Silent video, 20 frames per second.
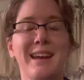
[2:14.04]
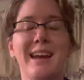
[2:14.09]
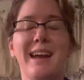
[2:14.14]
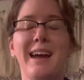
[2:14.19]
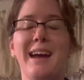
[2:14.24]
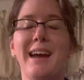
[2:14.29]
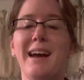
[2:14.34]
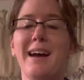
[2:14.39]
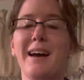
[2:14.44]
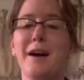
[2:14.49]

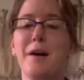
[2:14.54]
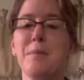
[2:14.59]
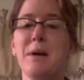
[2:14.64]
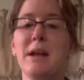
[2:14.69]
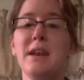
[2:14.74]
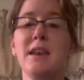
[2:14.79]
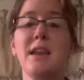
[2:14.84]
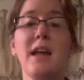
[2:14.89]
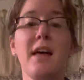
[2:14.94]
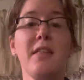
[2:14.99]

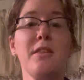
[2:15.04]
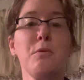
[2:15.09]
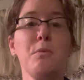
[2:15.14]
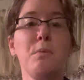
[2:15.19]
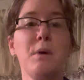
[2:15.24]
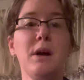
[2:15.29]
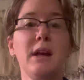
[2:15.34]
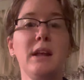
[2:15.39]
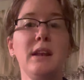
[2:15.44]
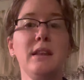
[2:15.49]
Another
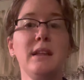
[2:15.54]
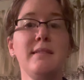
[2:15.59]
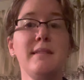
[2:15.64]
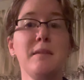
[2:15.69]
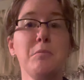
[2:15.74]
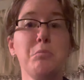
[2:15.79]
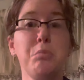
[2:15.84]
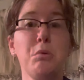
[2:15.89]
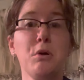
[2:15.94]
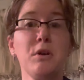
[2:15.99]
one that's
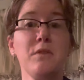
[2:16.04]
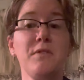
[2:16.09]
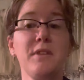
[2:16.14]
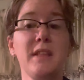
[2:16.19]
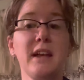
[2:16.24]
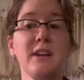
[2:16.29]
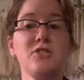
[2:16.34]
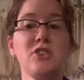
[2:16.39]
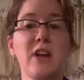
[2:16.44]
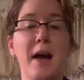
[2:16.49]
important for
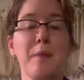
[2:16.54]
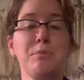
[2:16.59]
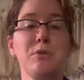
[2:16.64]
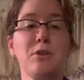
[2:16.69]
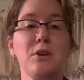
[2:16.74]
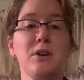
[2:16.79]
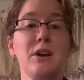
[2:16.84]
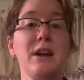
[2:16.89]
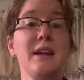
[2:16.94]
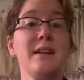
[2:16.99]
that
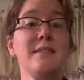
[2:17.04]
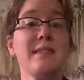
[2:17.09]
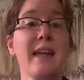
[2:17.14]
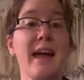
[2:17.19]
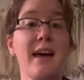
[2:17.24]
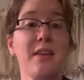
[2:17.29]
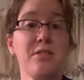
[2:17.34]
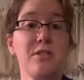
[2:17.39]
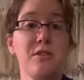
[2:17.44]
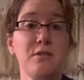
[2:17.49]
chapter is
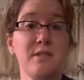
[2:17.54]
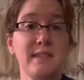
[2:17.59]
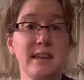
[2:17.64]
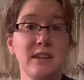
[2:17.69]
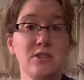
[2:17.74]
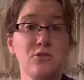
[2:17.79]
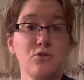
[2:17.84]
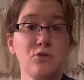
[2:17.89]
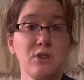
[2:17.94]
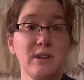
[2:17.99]

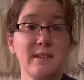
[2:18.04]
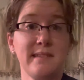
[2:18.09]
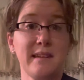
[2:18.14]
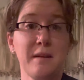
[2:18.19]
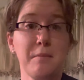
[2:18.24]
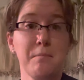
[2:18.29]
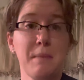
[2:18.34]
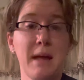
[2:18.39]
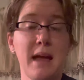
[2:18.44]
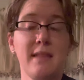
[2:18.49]

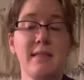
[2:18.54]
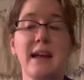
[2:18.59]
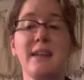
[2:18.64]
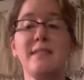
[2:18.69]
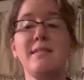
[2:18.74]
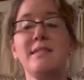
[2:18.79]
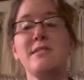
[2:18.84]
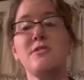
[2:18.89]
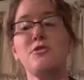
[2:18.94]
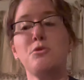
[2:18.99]
ethnocentrism, and
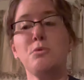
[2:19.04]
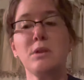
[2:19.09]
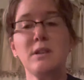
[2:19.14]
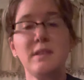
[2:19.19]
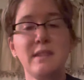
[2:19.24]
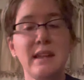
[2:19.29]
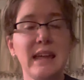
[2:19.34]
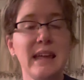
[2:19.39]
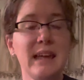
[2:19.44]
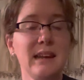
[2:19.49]
that's towards
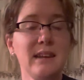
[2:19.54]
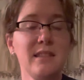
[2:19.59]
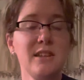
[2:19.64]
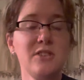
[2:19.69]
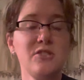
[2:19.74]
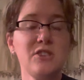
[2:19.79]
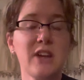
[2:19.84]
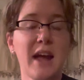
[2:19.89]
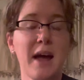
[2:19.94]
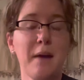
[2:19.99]
the end of the
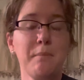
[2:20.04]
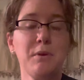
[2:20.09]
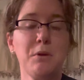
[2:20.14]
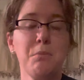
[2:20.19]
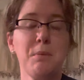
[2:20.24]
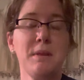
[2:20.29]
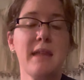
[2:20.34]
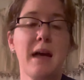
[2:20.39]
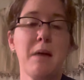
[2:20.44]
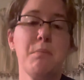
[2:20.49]
chapter,
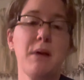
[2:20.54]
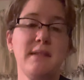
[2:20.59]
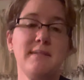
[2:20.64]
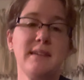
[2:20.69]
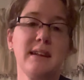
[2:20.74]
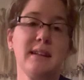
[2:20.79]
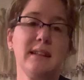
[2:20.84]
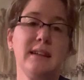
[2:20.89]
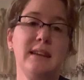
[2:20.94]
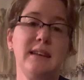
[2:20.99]
but that
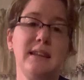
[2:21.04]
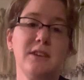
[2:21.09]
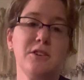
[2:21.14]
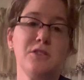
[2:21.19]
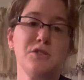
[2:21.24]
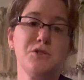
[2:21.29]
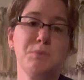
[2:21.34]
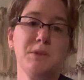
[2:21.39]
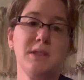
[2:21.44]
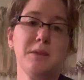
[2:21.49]
basically
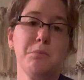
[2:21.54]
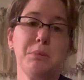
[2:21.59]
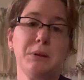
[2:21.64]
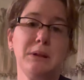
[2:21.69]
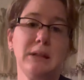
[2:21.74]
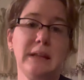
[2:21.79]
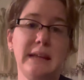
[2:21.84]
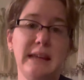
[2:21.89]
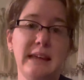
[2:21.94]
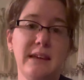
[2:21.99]
deals with the
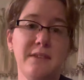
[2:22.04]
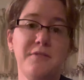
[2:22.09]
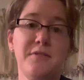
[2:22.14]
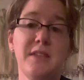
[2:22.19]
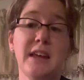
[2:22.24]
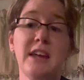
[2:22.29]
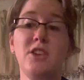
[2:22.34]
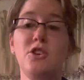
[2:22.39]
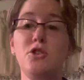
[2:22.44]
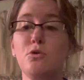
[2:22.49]
belief
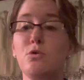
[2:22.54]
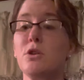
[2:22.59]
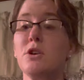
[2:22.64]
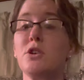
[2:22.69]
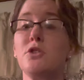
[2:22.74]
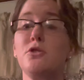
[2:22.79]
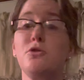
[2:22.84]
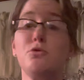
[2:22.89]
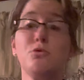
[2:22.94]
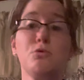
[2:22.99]
that
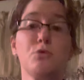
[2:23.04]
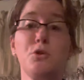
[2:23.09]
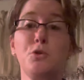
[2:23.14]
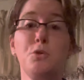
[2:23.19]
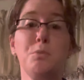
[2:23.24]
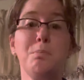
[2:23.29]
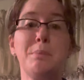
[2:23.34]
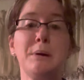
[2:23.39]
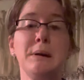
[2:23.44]
your group